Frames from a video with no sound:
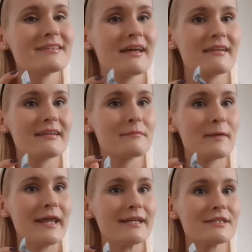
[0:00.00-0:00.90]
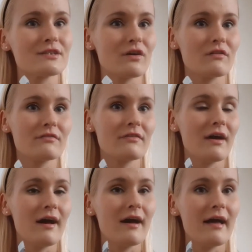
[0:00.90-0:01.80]
and the blades of
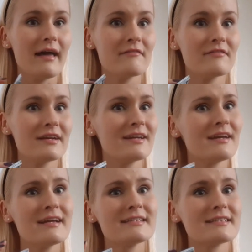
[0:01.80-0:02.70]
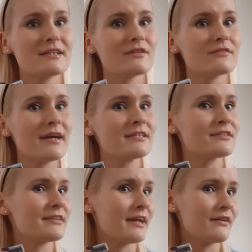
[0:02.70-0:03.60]
every single
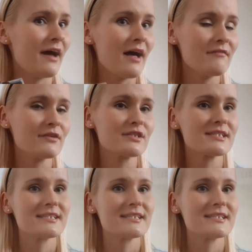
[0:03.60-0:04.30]
razor that you have. You just